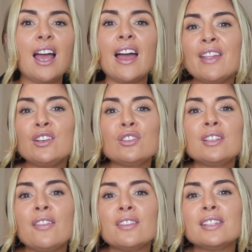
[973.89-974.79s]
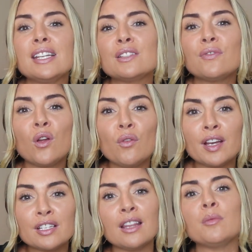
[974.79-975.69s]
and then just let the seeds
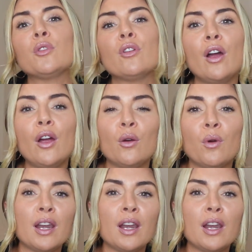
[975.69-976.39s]
flourish, let them grow,